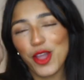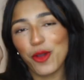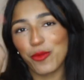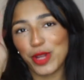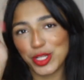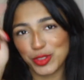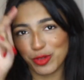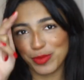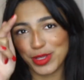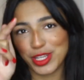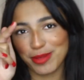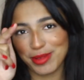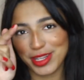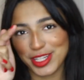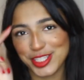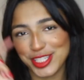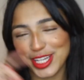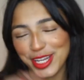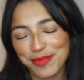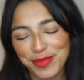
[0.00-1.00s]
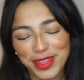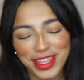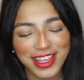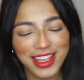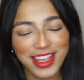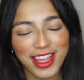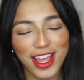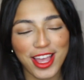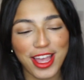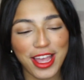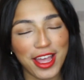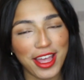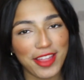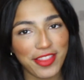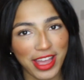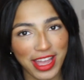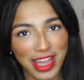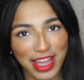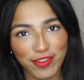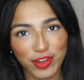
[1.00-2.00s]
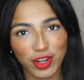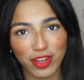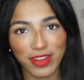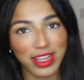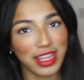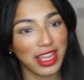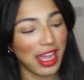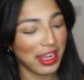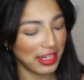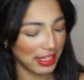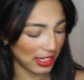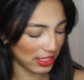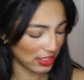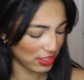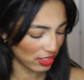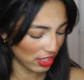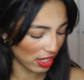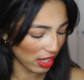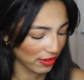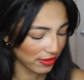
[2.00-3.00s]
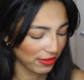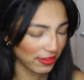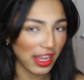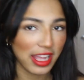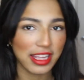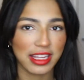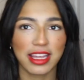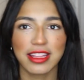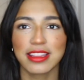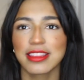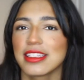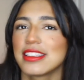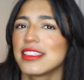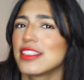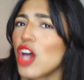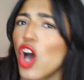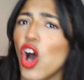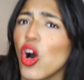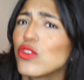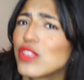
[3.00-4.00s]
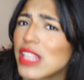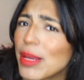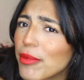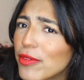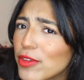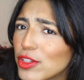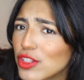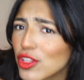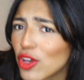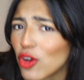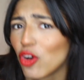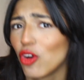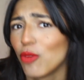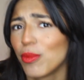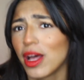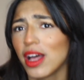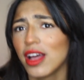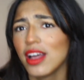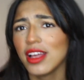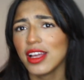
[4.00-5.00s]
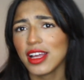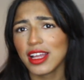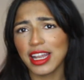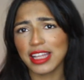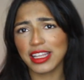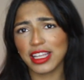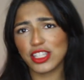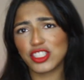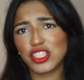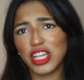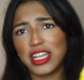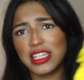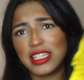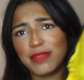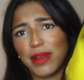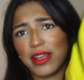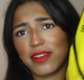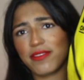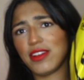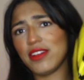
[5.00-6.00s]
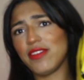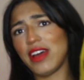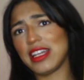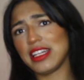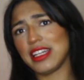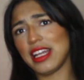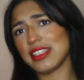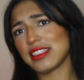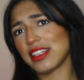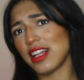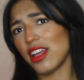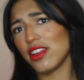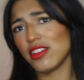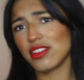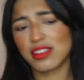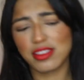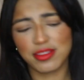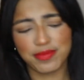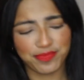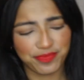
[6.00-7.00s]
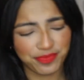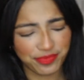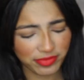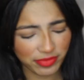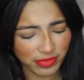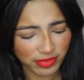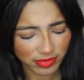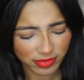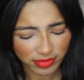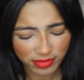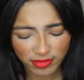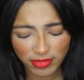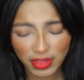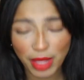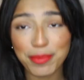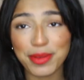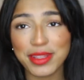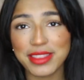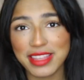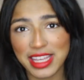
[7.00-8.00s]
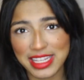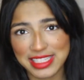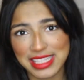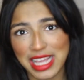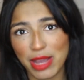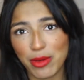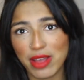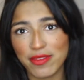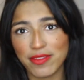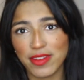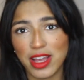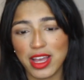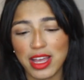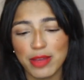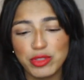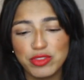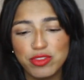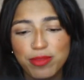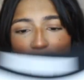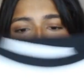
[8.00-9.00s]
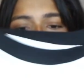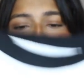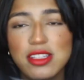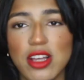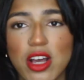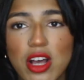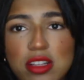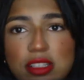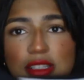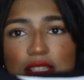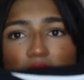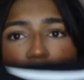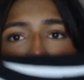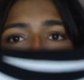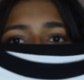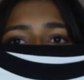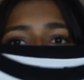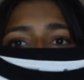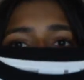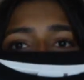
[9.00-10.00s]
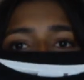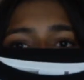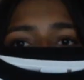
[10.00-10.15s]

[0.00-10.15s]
which will be coming soon, uh, that I have a lot of Adidas stuff. Like, this whole separate thing of the haul, but like a JD bag full of Adidas clothes. But this, however, was from ASOS. It's a